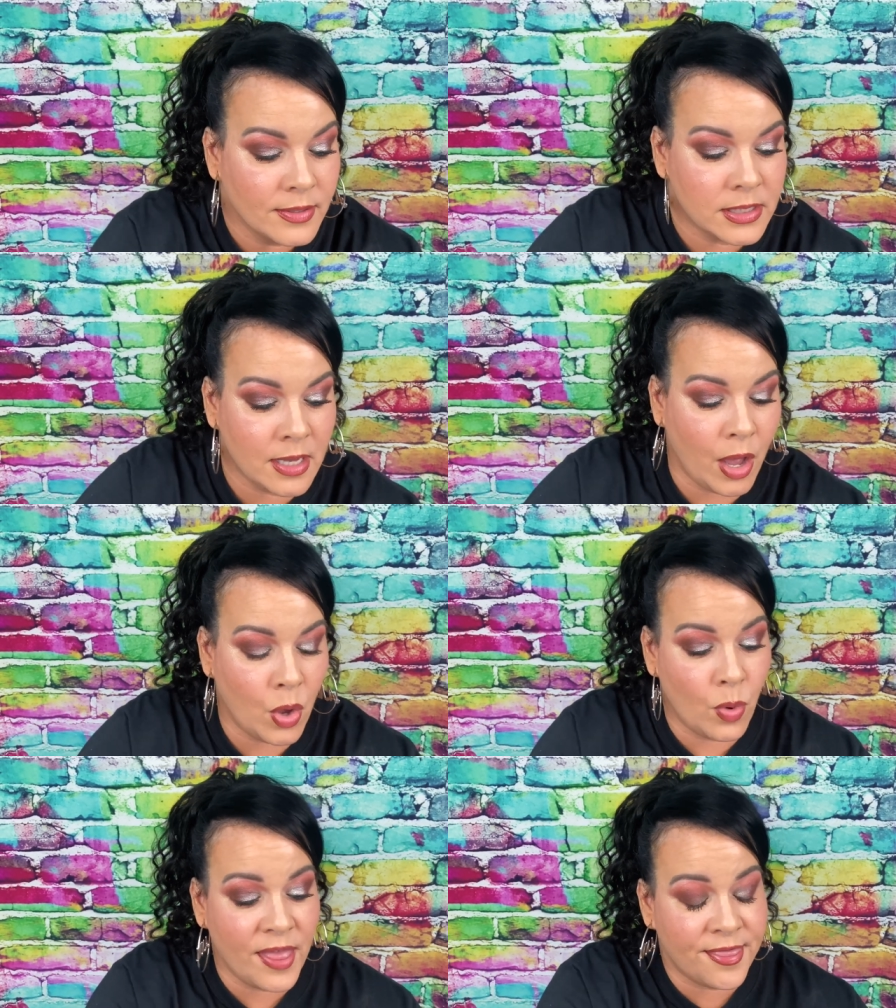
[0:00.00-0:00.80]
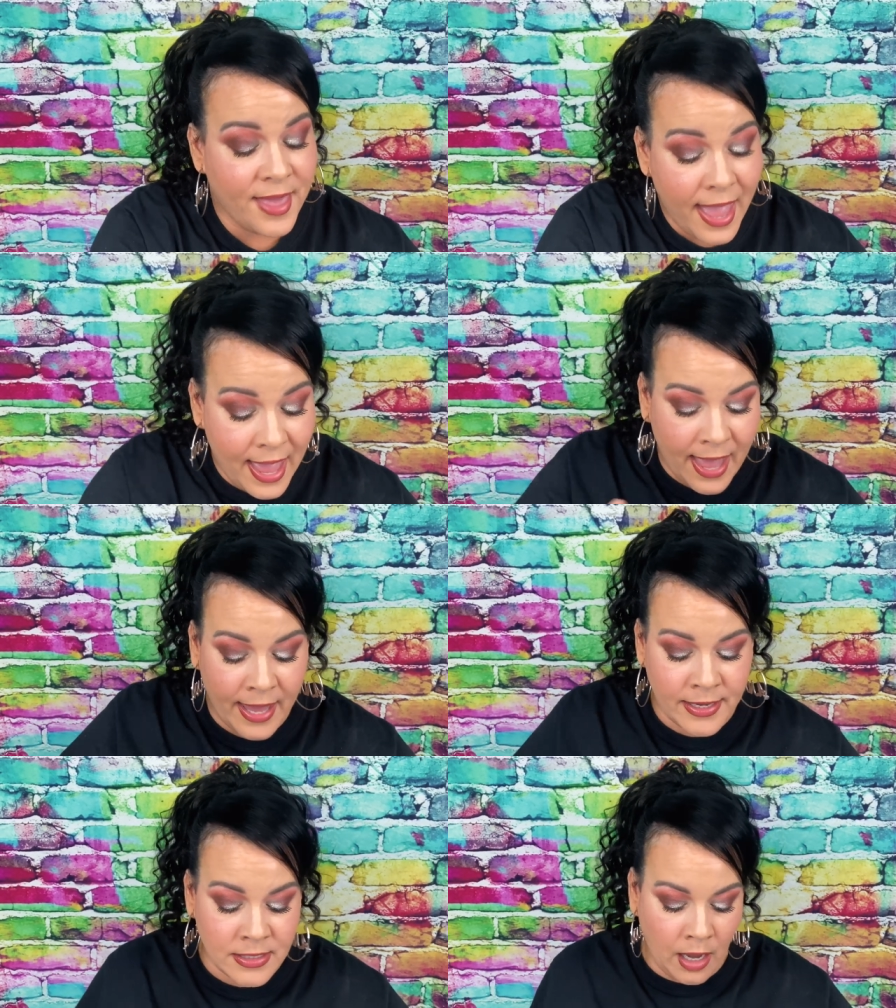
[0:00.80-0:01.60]
So
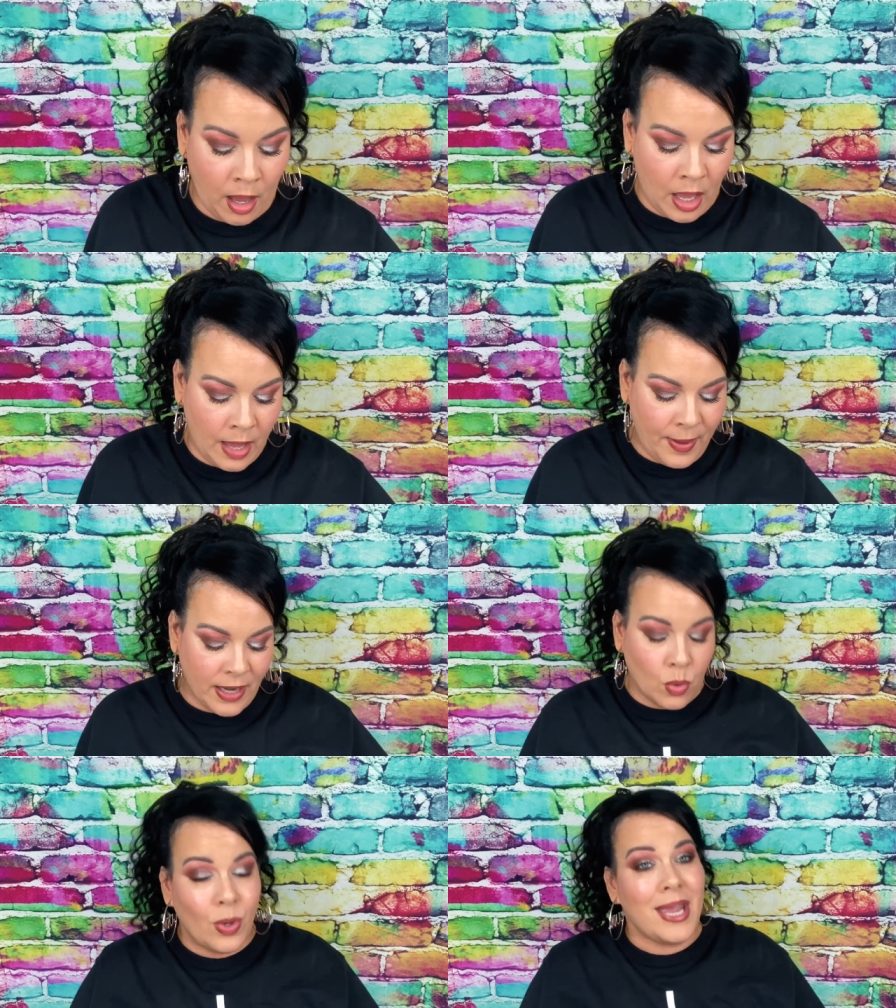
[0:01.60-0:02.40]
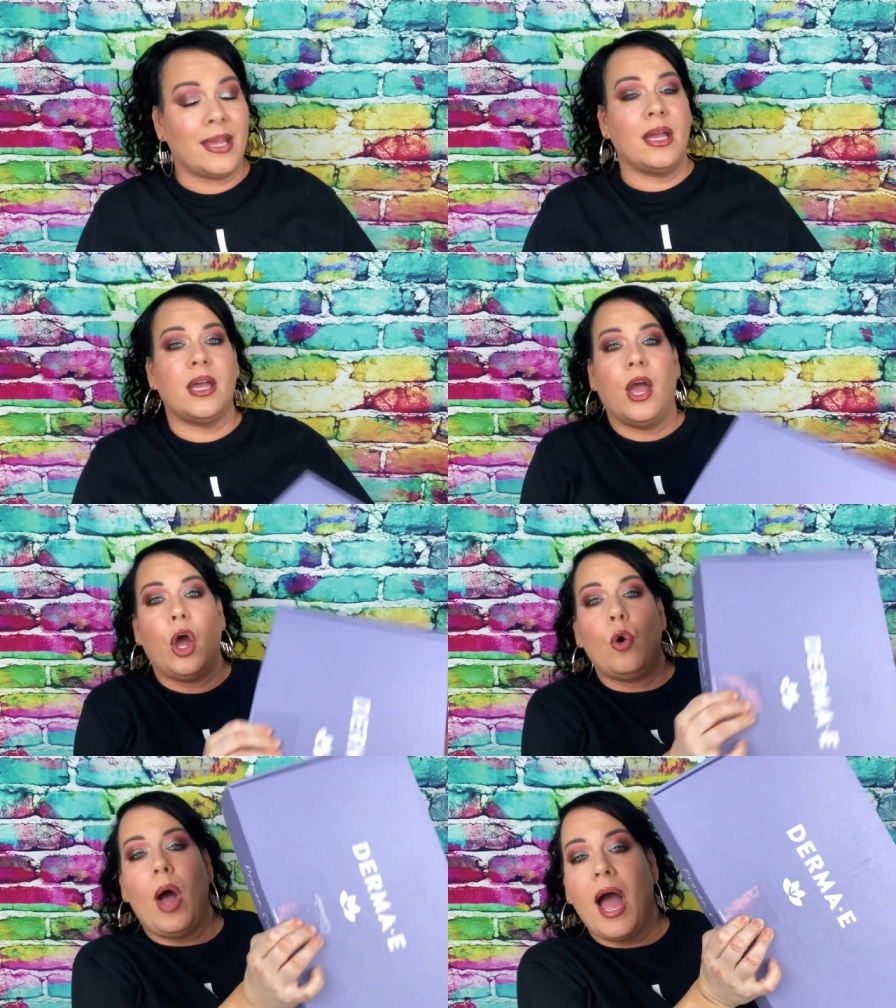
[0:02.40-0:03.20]
then, about a week
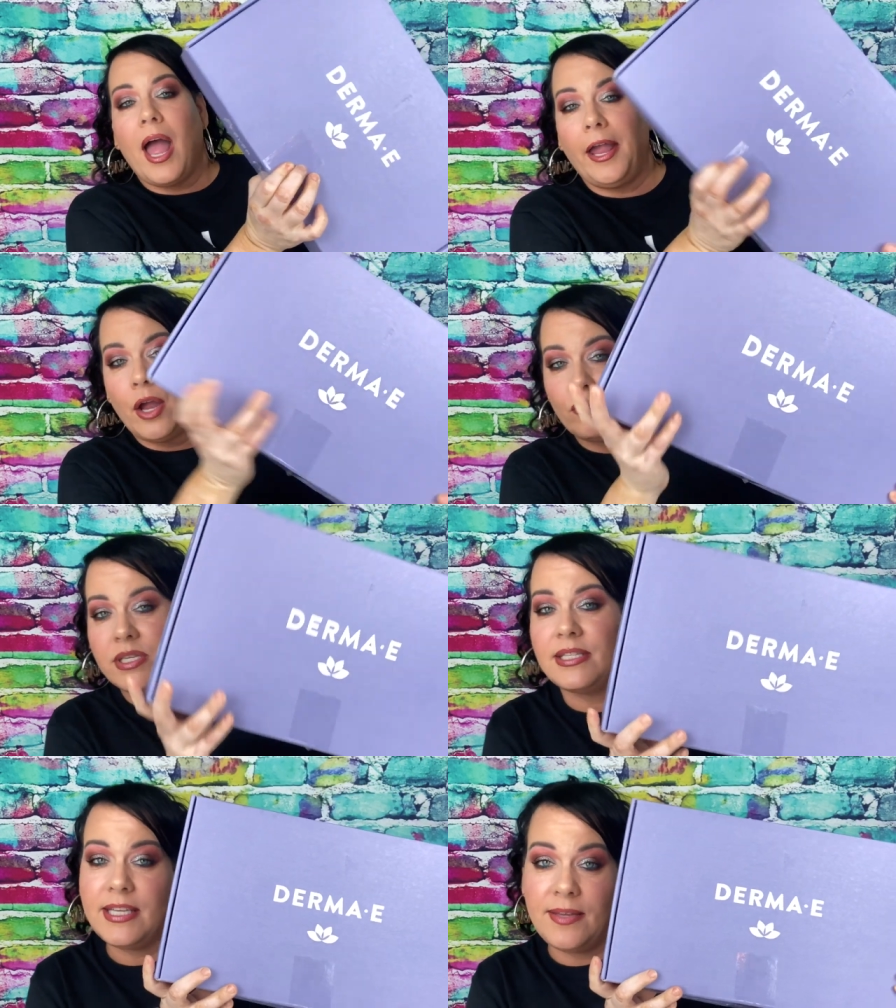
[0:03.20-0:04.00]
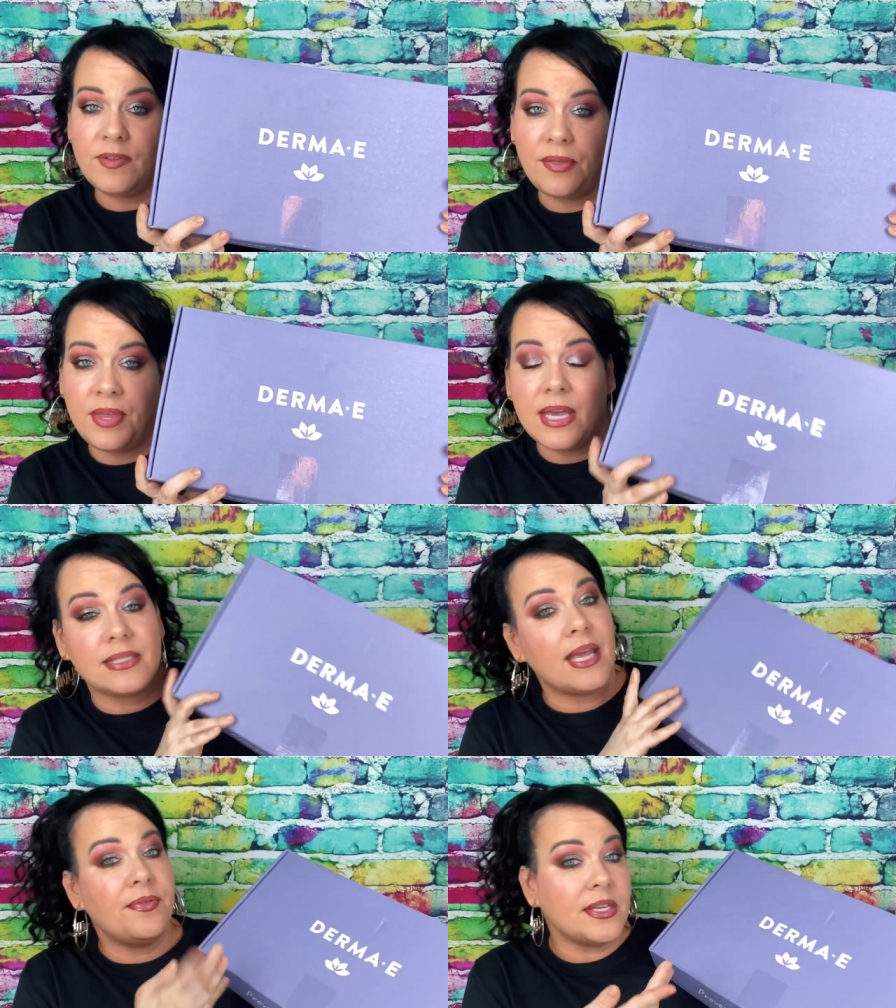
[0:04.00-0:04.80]
ago, I received
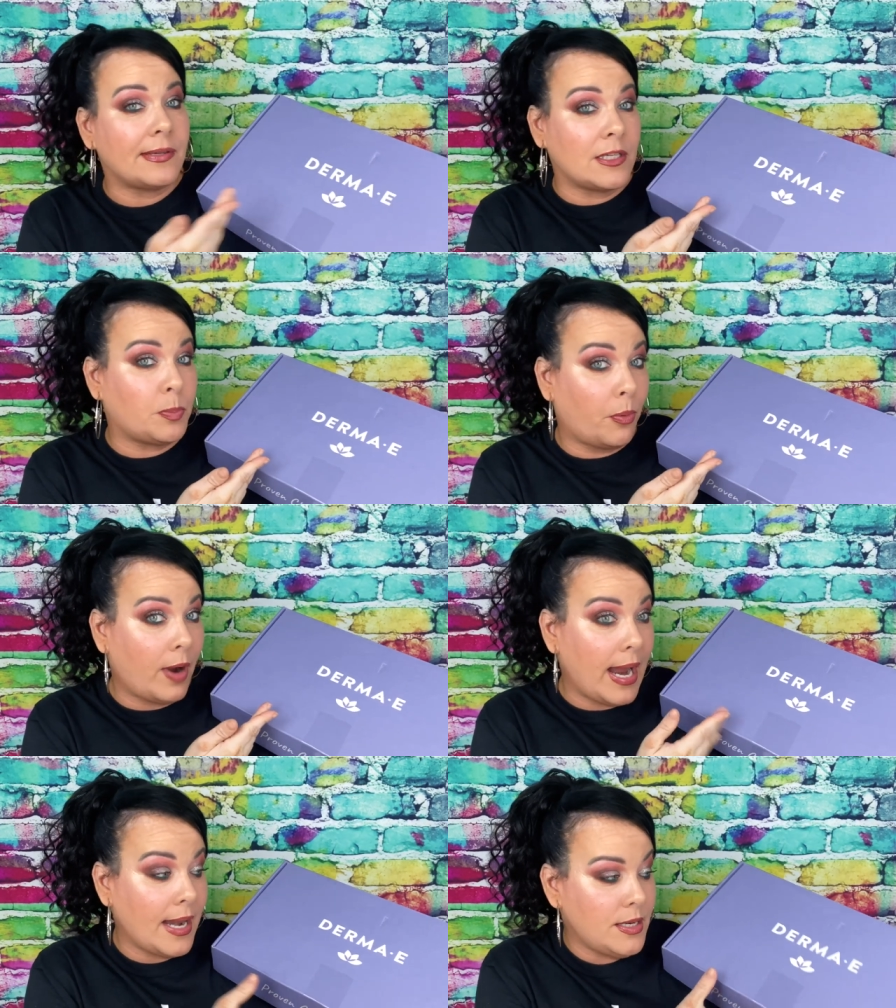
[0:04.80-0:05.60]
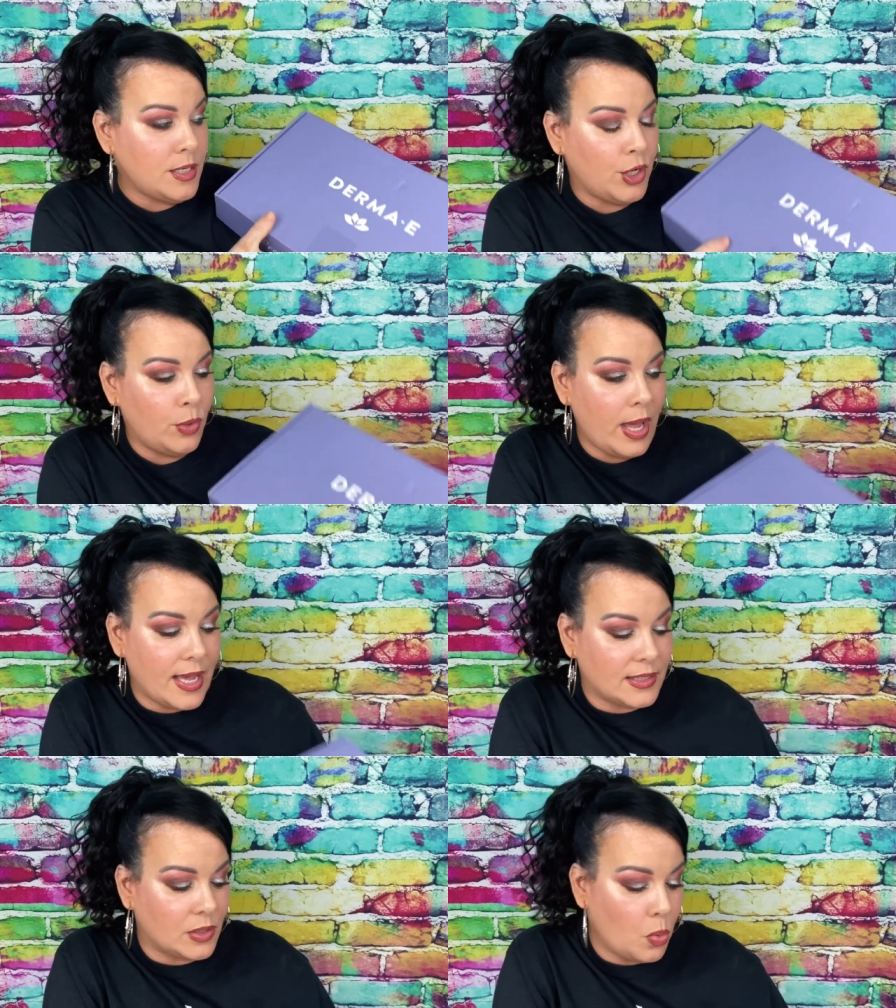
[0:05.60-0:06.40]
this. And this is brand new
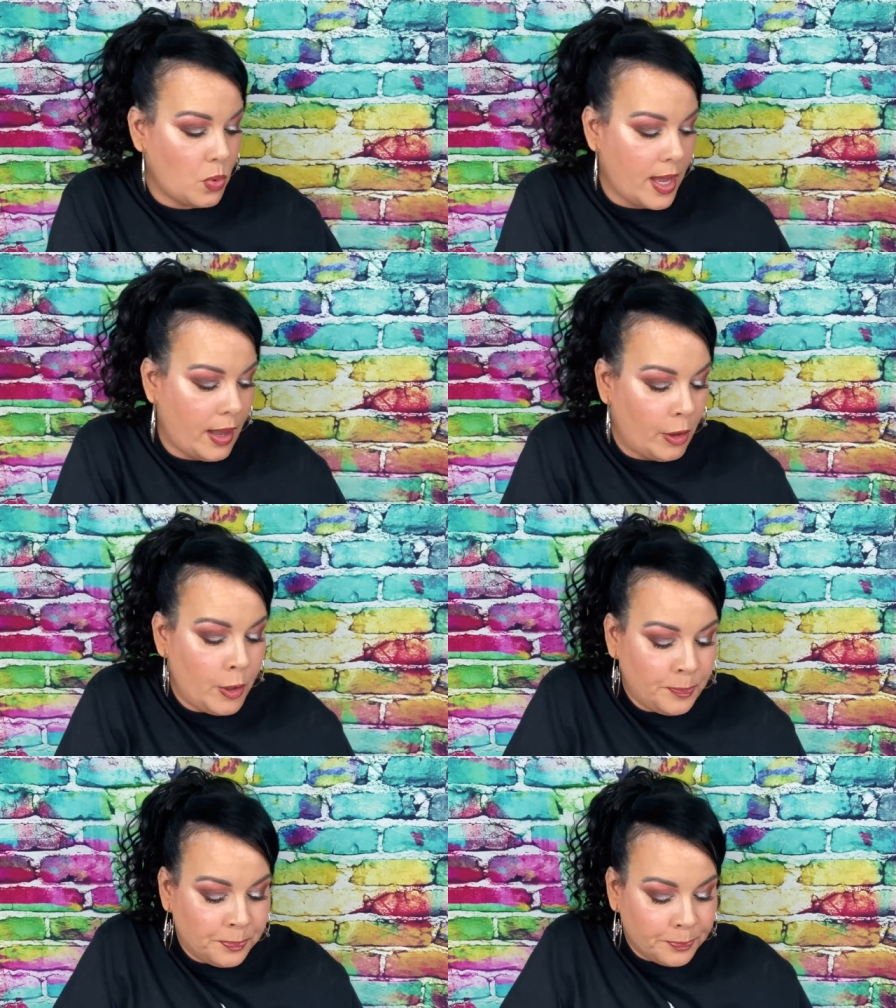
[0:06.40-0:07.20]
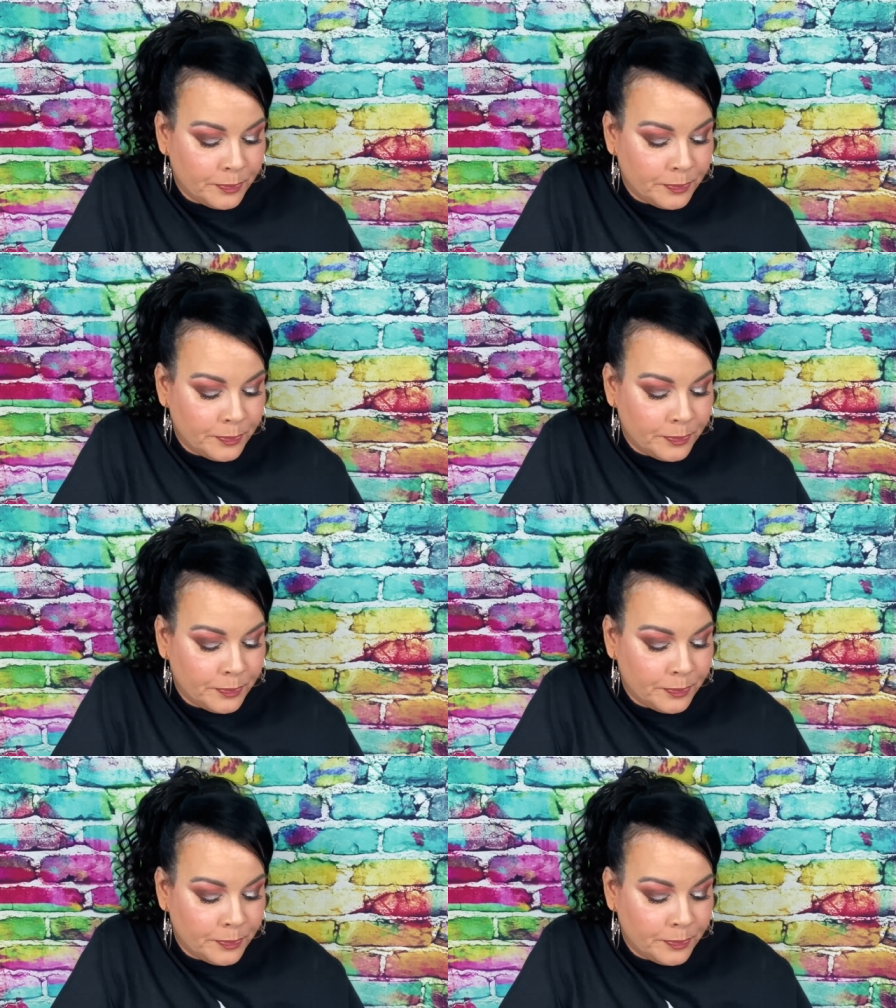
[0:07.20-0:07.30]
as well.